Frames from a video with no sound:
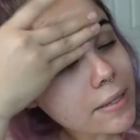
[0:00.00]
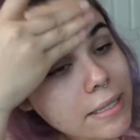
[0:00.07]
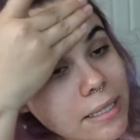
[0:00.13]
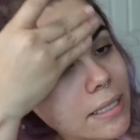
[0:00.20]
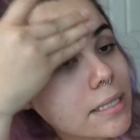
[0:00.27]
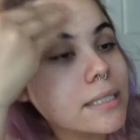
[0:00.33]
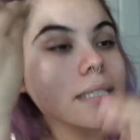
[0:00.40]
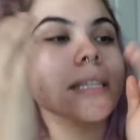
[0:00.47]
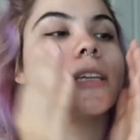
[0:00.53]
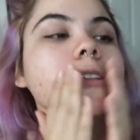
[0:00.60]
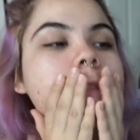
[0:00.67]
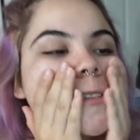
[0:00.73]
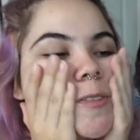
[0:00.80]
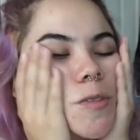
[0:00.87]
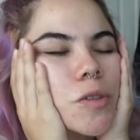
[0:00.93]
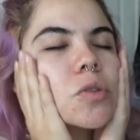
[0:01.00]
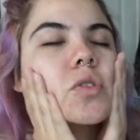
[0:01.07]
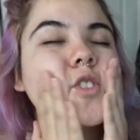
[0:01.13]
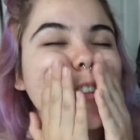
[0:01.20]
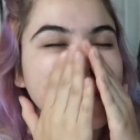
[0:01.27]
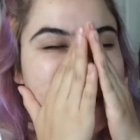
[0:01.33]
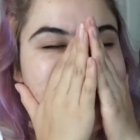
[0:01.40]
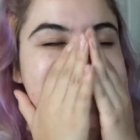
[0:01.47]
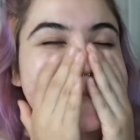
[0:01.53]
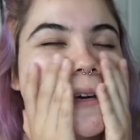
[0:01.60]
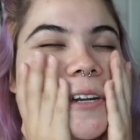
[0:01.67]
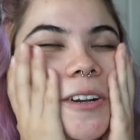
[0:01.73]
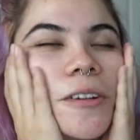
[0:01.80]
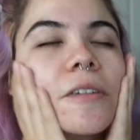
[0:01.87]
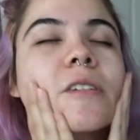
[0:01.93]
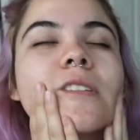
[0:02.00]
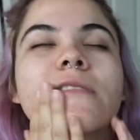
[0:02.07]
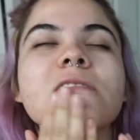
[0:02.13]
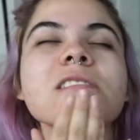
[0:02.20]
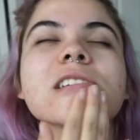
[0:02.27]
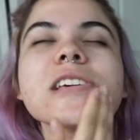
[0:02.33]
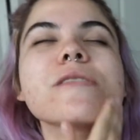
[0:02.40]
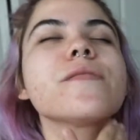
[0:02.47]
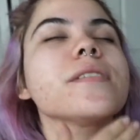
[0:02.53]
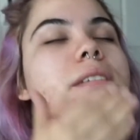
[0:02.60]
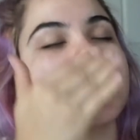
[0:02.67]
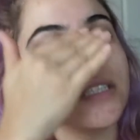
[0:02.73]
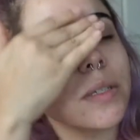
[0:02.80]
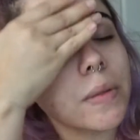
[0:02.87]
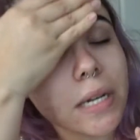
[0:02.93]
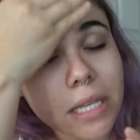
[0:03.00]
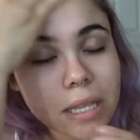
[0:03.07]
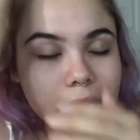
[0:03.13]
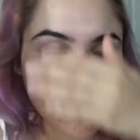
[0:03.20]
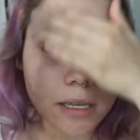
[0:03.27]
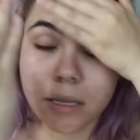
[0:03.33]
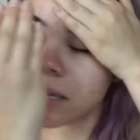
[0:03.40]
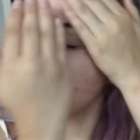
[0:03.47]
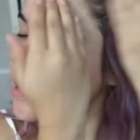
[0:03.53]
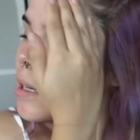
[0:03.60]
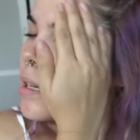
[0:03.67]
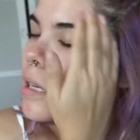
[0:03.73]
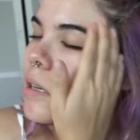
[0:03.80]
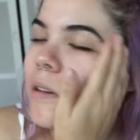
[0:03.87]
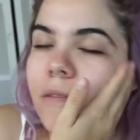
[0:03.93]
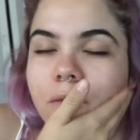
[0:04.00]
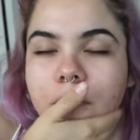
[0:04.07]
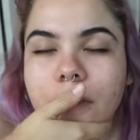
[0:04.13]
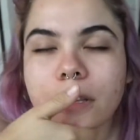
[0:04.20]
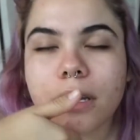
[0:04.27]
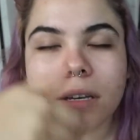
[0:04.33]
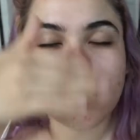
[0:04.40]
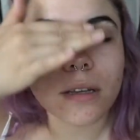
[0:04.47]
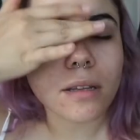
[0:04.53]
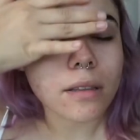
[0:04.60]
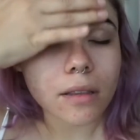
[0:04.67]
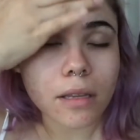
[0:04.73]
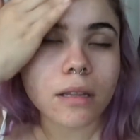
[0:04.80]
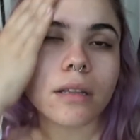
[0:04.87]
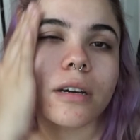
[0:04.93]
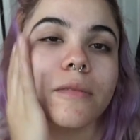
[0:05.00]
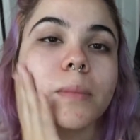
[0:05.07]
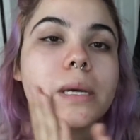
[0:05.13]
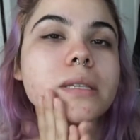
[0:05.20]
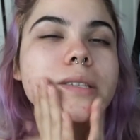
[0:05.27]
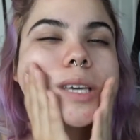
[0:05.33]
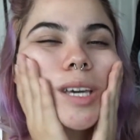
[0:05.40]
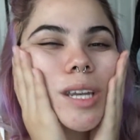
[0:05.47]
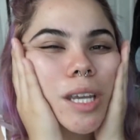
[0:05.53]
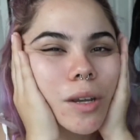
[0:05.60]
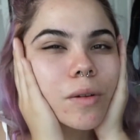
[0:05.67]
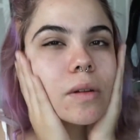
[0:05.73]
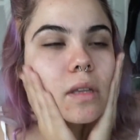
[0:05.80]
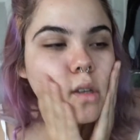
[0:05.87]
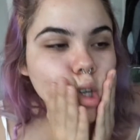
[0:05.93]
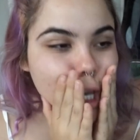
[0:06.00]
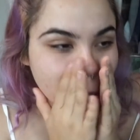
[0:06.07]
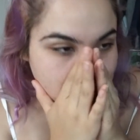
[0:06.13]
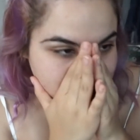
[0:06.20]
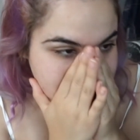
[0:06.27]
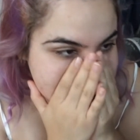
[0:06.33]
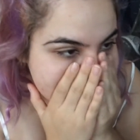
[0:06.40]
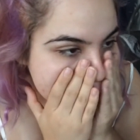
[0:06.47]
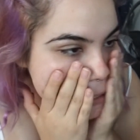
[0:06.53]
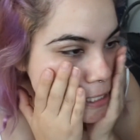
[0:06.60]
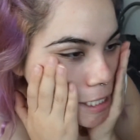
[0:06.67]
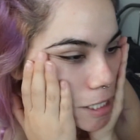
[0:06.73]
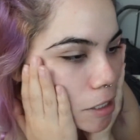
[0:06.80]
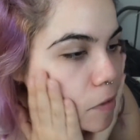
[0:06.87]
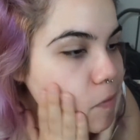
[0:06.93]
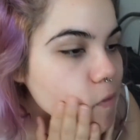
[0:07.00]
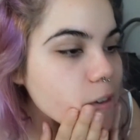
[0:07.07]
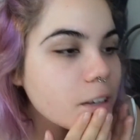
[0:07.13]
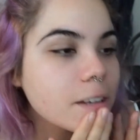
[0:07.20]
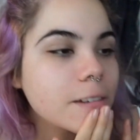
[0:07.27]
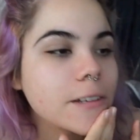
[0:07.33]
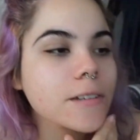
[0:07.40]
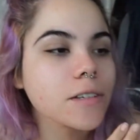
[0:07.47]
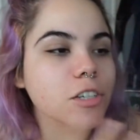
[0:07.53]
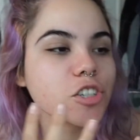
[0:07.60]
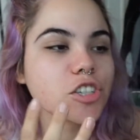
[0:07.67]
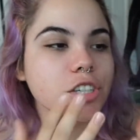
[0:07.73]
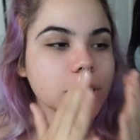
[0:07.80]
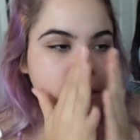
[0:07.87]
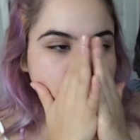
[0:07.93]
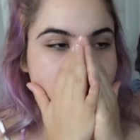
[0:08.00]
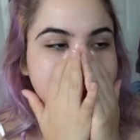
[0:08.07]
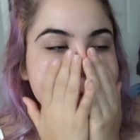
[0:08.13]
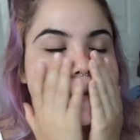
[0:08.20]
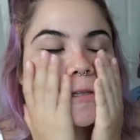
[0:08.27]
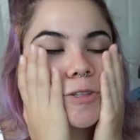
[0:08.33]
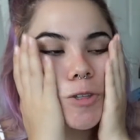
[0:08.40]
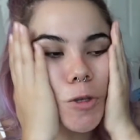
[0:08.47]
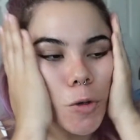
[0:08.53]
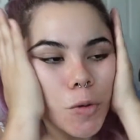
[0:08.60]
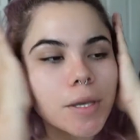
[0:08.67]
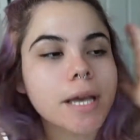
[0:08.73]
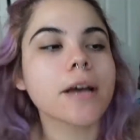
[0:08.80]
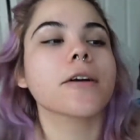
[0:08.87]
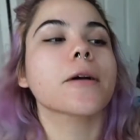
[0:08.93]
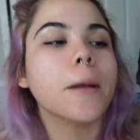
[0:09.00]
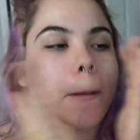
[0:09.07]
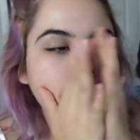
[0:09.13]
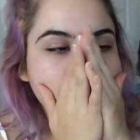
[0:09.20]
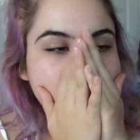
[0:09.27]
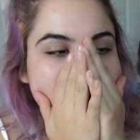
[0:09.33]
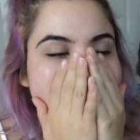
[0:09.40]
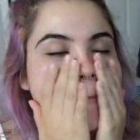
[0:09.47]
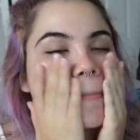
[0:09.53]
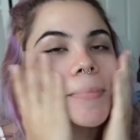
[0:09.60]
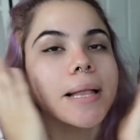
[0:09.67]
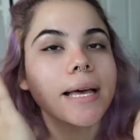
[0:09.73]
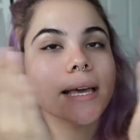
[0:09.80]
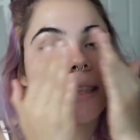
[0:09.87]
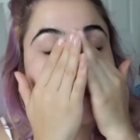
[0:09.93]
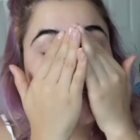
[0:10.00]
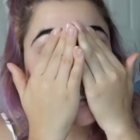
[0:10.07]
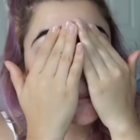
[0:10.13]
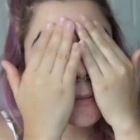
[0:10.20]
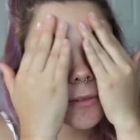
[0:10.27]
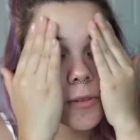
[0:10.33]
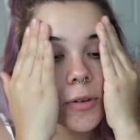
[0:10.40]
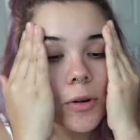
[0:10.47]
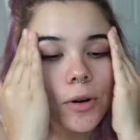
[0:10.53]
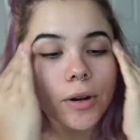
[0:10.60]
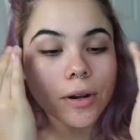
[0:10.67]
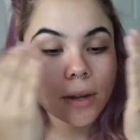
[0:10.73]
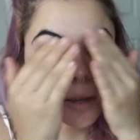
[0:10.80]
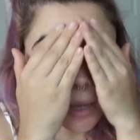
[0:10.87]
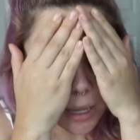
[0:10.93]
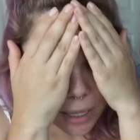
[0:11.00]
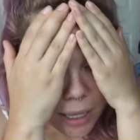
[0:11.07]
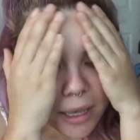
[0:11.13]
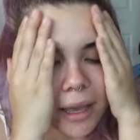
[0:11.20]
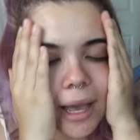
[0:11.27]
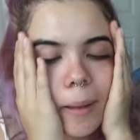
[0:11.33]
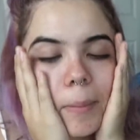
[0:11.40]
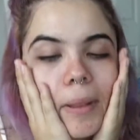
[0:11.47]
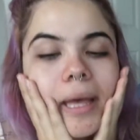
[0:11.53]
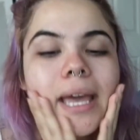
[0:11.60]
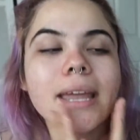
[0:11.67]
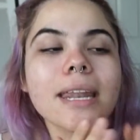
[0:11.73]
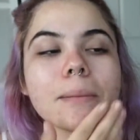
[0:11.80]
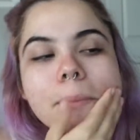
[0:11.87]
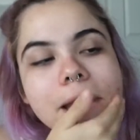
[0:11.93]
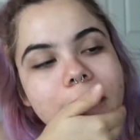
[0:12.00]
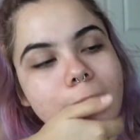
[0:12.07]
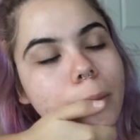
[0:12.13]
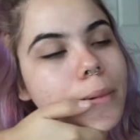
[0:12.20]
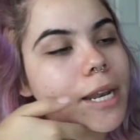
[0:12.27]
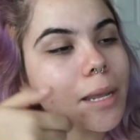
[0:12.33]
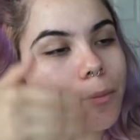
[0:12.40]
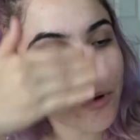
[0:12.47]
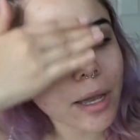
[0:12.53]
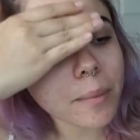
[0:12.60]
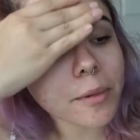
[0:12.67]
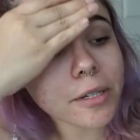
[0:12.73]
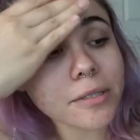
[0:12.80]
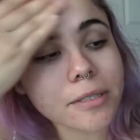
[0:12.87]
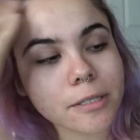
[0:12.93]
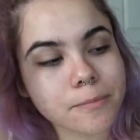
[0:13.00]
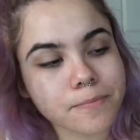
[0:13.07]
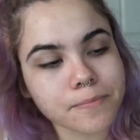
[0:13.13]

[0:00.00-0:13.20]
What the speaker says: this, and it just feels so much better. If it doesn't do anything for the look of my skin, it really helps my skin feel good. So yeah, I'm applying this before I apply any makeup, any primers,